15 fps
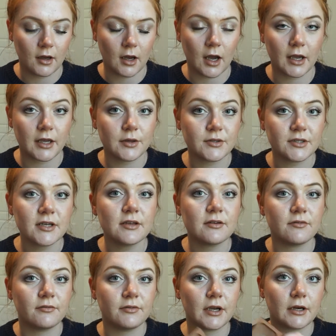I use
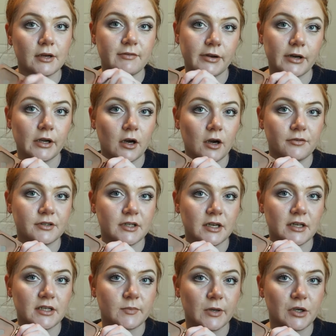it very, very often,
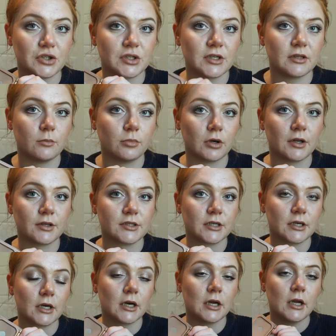especially the
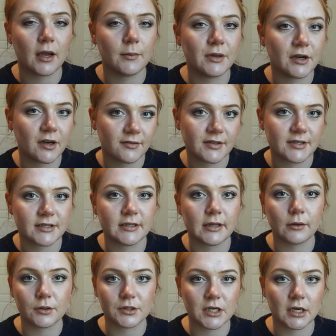bronzer. I mean, obviously,
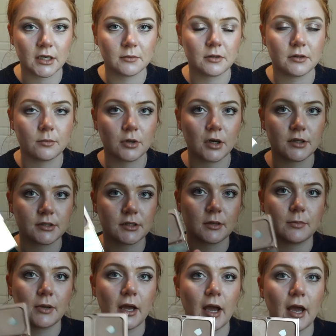like we're talking about the
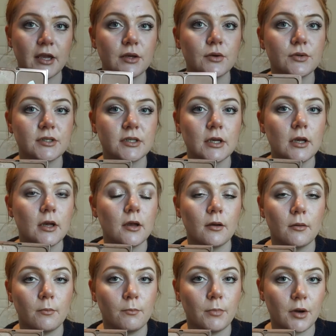bronzer, but I use
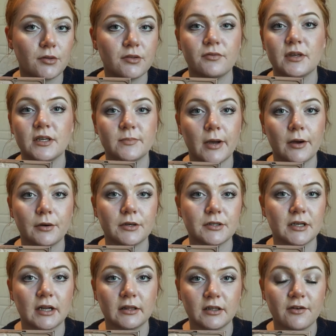both of these powders
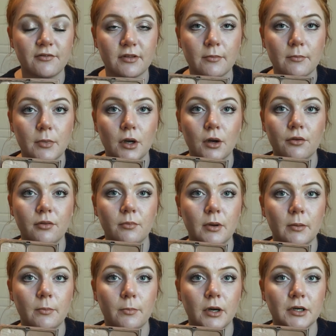and I love them both,
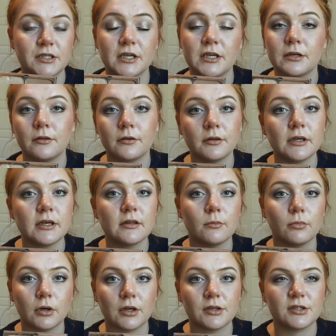but particularly the
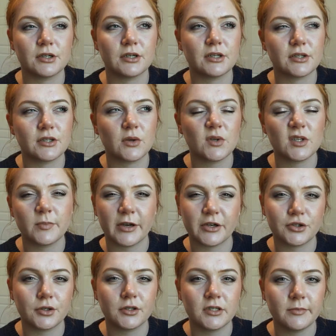bronzer is so
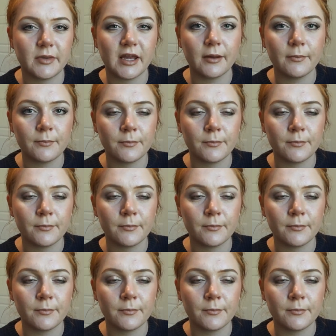special to me.